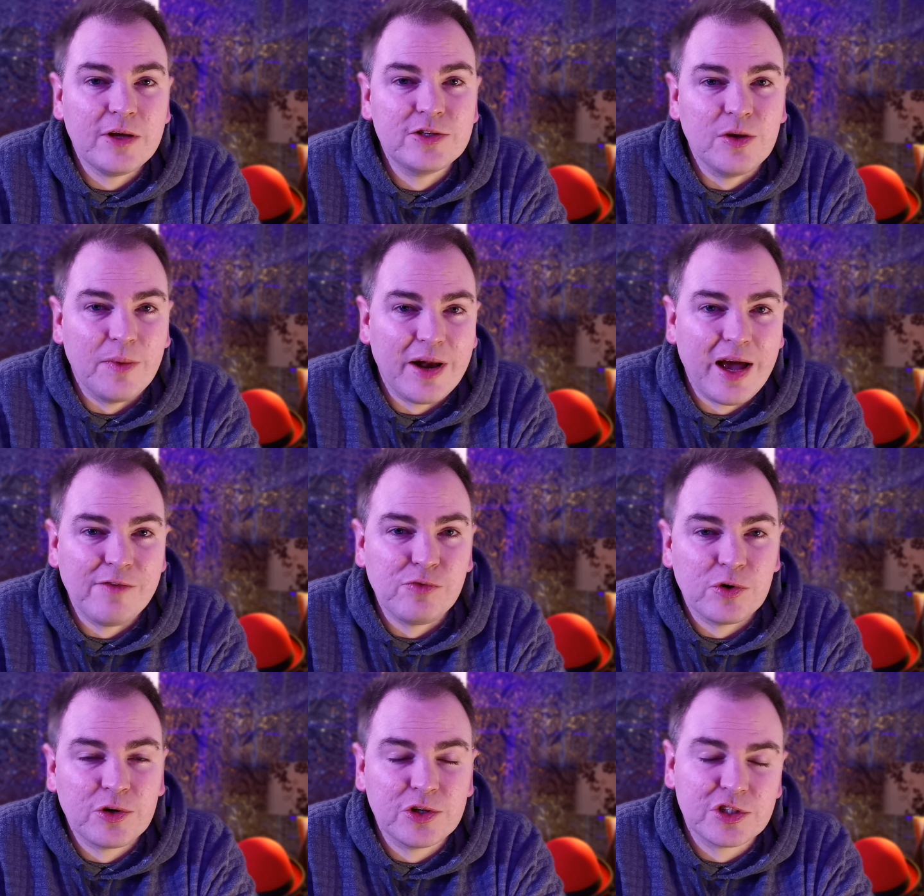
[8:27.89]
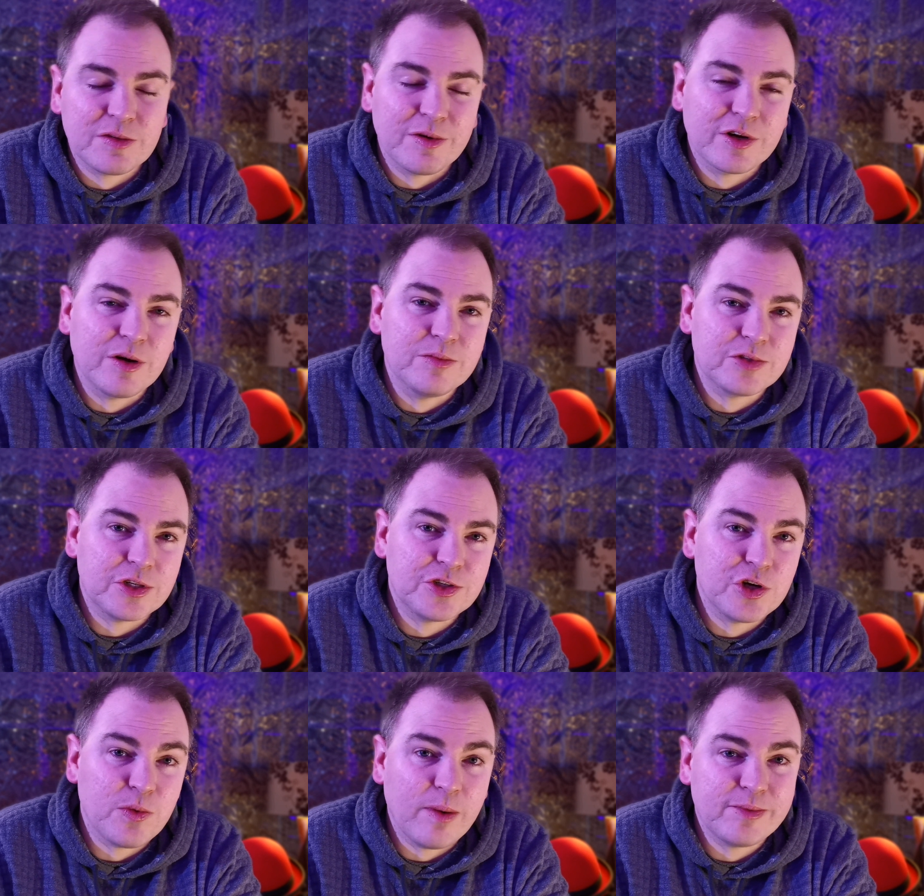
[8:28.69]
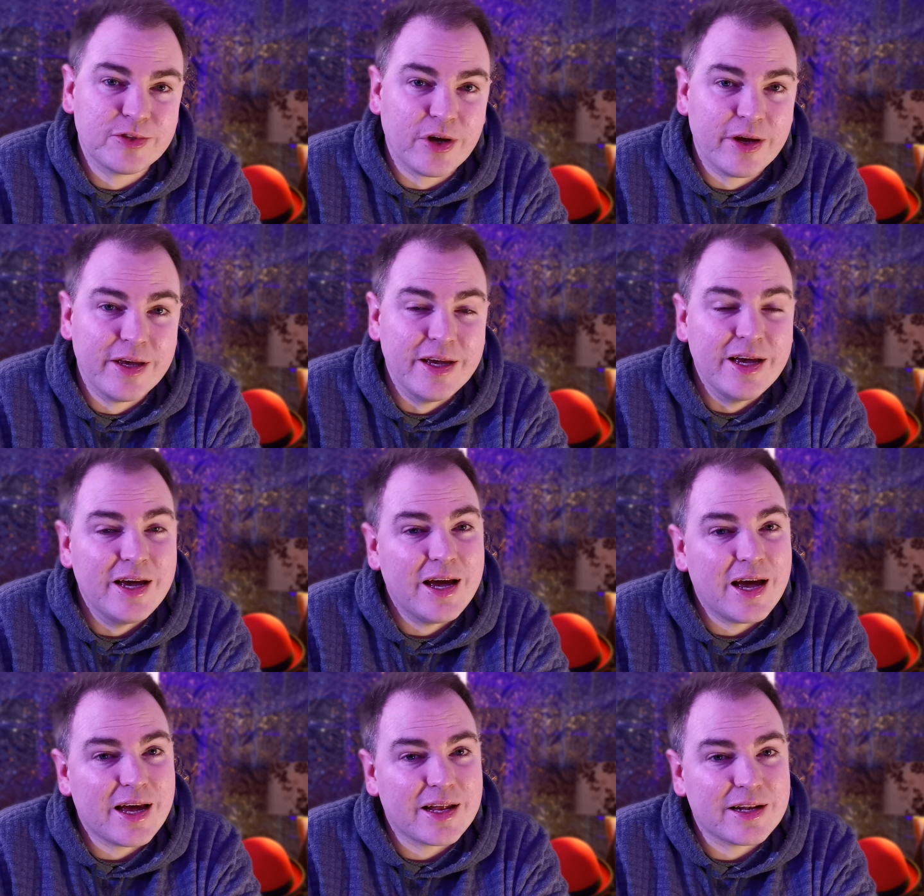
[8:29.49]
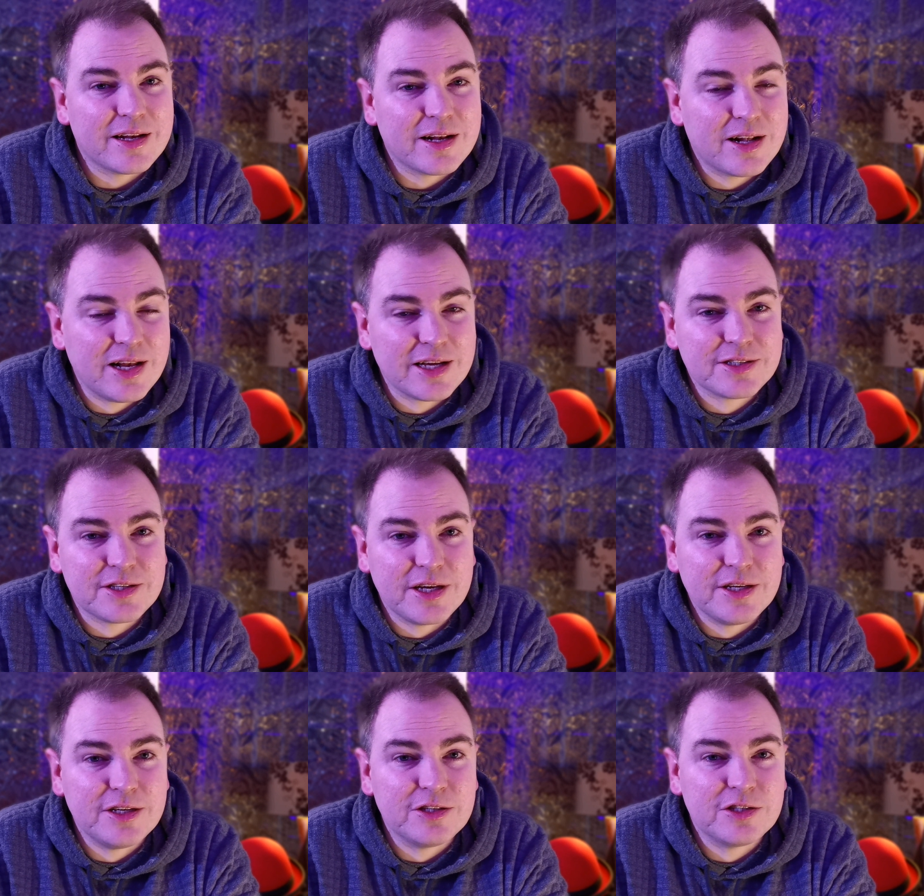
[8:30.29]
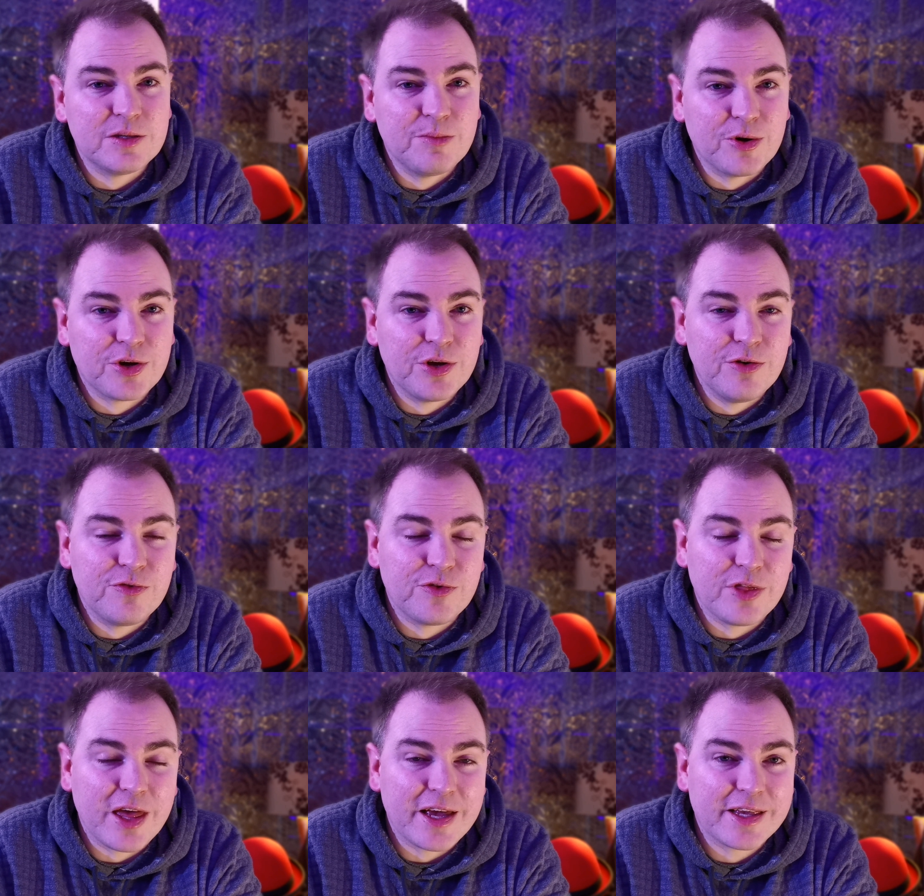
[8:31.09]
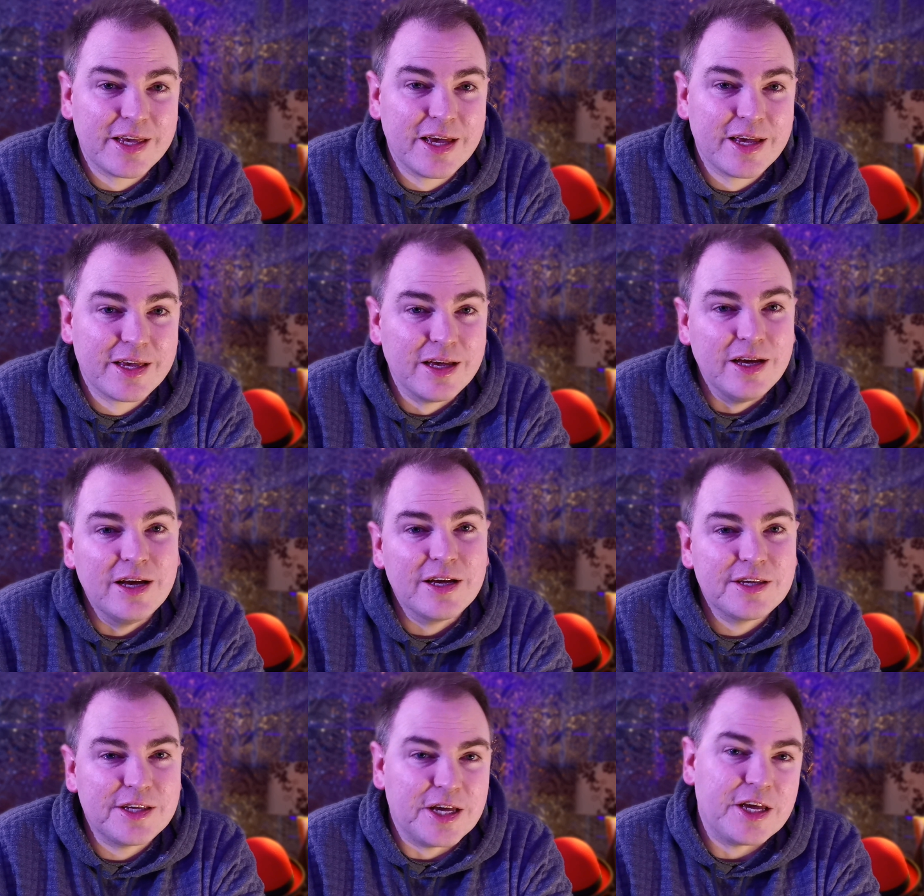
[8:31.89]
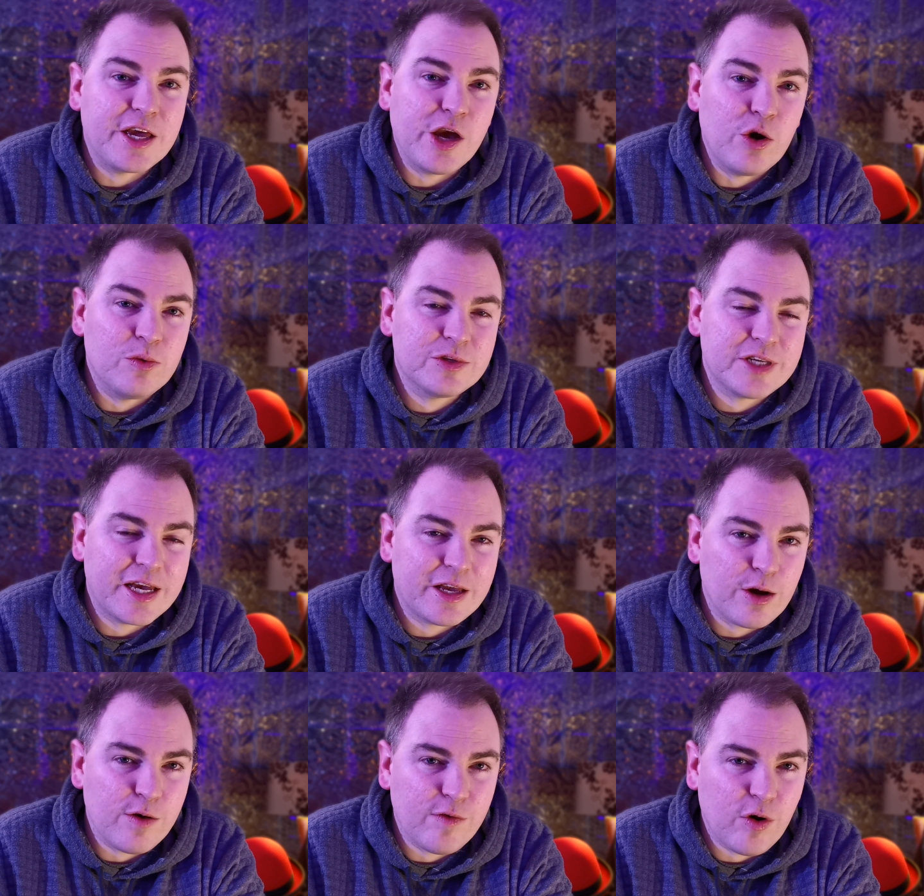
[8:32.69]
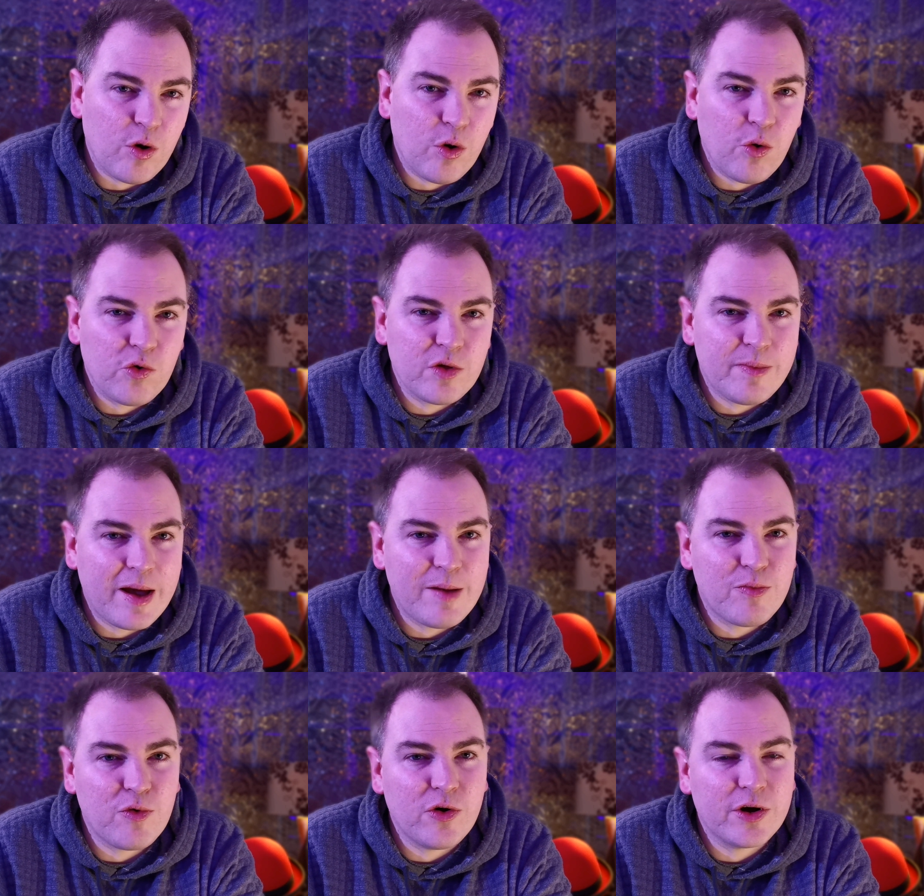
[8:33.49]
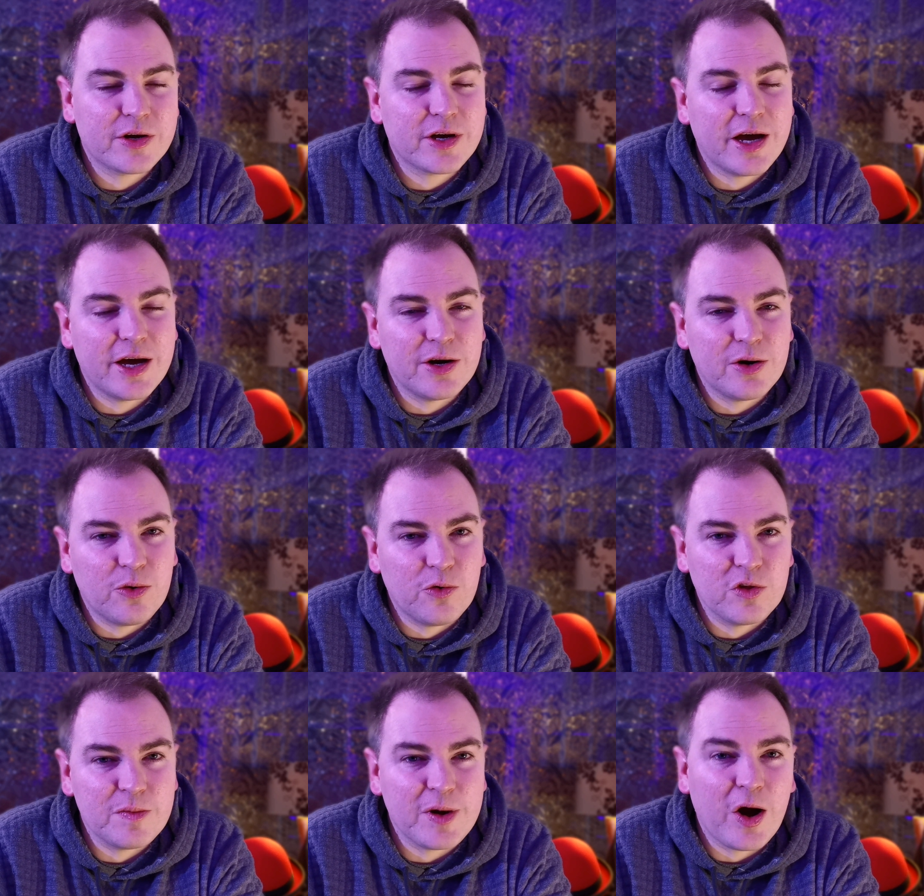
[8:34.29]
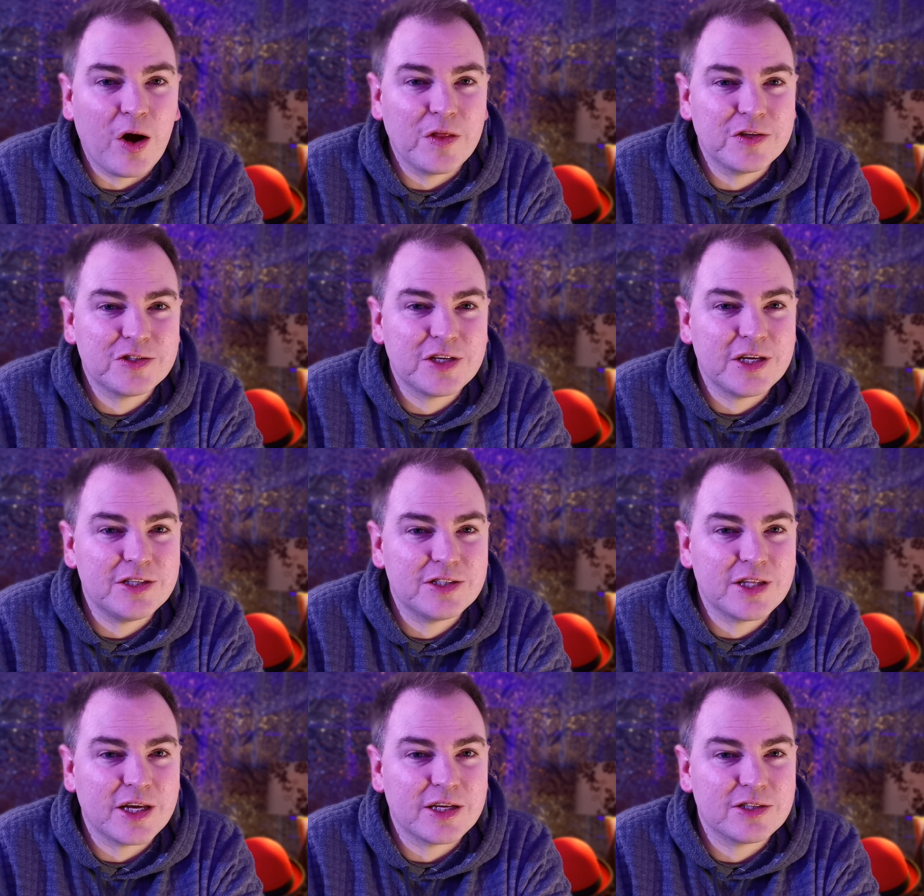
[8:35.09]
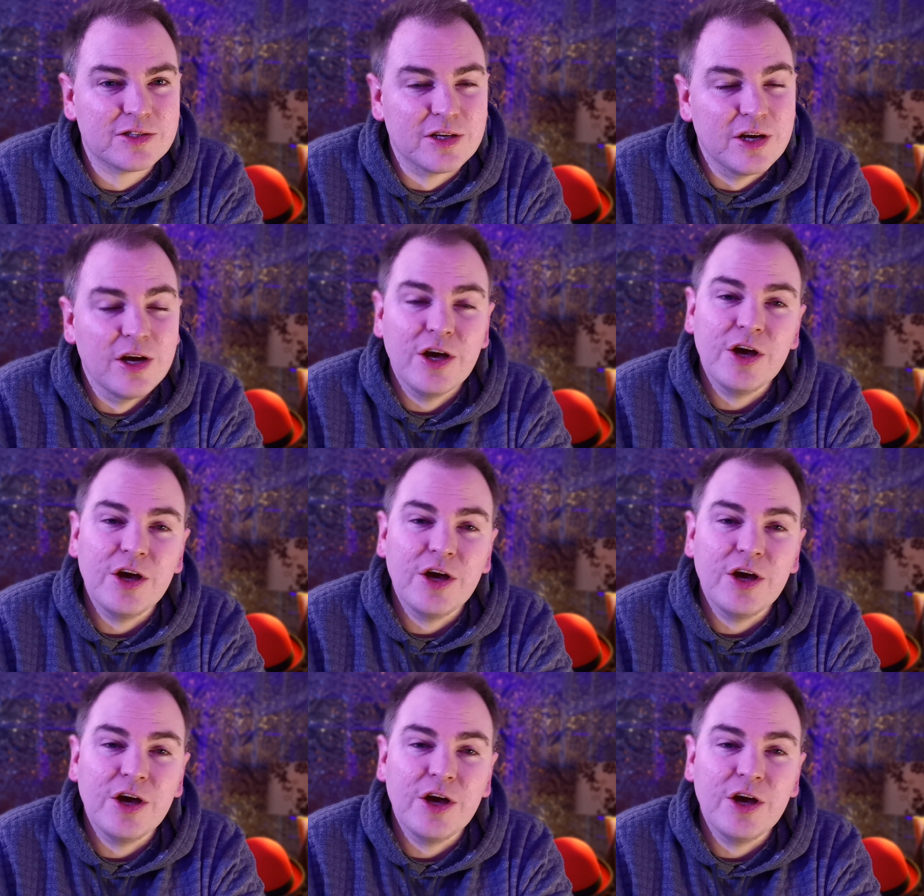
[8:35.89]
So whenever a customer comes onto your website and clicks in to book you for their gig, Gigio will take over all the paperwork and all the behind the scenes things.